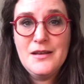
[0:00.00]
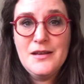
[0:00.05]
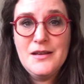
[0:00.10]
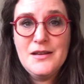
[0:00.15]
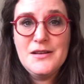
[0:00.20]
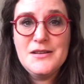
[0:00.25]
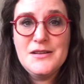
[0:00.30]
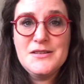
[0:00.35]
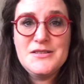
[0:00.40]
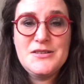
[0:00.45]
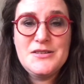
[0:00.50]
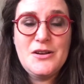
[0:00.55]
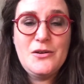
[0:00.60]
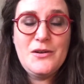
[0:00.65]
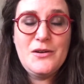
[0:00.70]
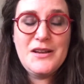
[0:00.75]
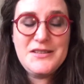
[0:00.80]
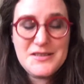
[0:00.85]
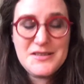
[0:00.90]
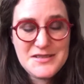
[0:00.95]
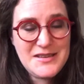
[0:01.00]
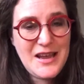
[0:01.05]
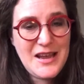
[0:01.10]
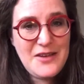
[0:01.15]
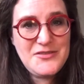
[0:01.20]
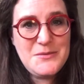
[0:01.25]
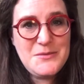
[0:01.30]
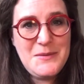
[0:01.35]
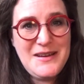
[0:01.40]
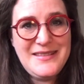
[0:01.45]
So it doesn't have
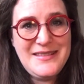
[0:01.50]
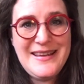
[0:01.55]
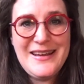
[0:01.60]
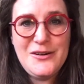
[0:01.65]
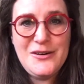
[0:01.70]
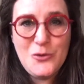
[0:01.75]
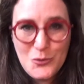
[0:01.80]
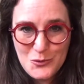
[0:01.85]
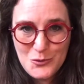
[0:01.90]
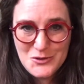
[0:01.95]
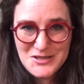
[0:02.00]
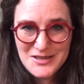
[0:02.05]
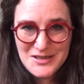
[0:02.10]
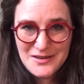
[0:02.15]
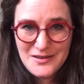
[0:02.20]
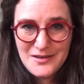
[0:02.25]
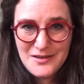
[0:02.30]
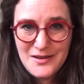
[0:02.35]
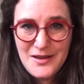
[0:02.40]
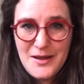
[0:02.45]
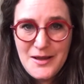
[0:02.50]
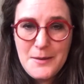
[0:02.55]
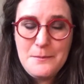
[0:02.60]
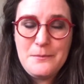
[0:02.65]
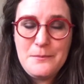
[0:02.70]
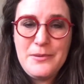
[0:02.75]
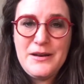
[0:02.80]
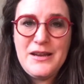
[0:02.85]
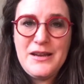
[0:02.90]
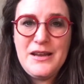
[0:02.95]
to be in that order,
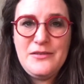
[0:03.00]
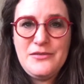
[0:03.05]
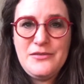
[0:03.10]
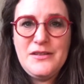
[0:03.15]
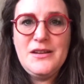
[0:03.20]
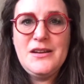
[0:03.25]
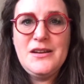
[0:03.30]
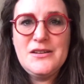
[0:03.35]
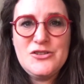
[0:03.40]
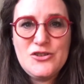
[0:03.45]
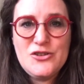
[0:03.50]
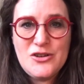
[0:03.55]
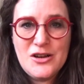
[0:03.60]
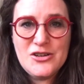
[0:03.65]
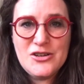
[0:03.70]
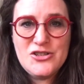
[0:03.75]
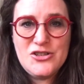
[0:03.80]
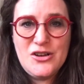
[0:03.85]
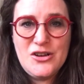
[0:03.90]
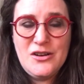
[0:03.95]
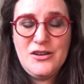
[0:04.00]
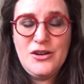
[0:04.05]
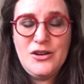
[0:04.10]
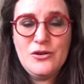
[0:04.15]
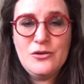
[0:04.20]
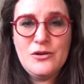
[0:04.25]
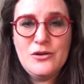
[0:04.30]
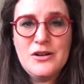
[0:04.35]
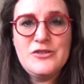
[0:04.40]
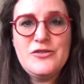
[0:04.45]
but if in the introduction
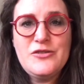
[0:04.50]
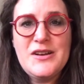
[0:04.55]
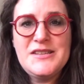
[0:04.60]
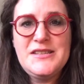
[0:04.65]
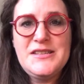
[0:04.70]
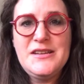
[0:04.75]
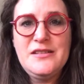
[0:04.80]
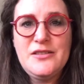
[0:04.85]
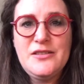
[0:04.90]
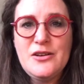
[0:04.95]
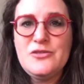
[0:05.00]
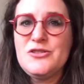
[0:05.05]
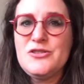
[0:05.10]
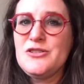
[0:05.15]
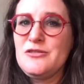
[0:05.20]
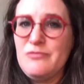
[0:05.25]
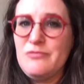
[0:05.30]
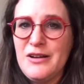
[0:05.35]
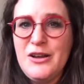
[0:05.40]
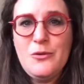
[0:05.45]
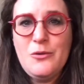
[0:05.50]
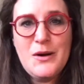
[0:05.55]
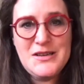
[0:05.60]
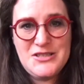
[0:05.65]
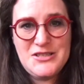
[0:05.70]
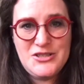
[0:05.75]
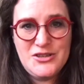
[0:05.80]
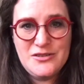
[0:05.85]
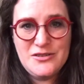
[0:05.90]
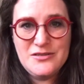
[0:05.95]
you're addressing those three
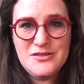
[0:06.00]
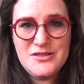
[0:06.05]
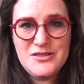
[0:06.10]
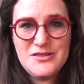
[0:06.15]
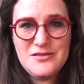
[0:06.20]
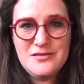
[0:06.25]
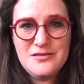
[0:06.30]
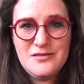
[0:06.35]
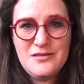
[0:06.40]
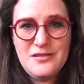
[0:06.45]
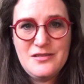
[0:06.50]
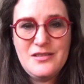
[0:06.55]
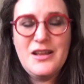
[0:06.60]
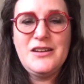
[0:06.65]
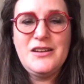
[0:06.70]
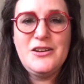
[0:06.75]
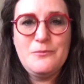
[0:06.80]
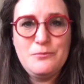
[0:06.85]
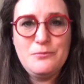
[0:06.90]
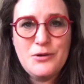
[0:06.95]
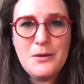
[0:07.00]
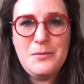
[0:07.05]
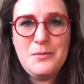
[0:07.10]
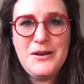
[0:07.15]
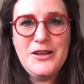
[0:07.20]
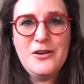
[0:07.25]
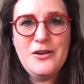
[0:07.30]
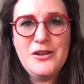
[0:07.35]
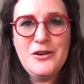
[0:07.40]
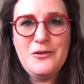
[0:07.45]
questions, then you've probably
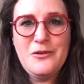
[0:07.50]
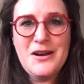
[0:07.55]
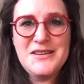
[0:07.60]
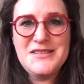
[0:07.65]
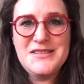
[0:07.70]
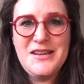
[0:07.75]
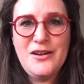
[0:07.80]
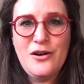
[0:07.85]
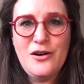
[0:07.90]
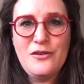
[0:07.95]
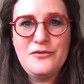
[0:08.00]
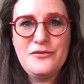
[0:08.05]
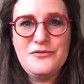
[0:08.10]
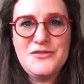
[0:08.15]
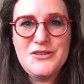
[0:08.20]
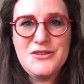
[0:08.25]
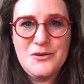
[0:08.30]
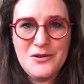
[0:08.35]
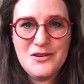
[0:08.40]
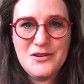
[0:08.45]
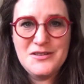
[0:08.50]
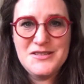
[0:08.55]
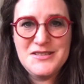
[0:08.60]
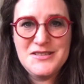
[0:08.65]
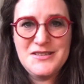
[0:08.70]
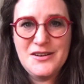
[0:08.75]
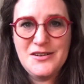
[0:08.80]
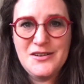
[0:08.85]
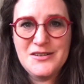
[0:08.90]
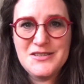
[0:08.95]
got your essay off to a good
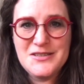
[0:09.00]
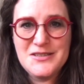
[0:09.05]
start.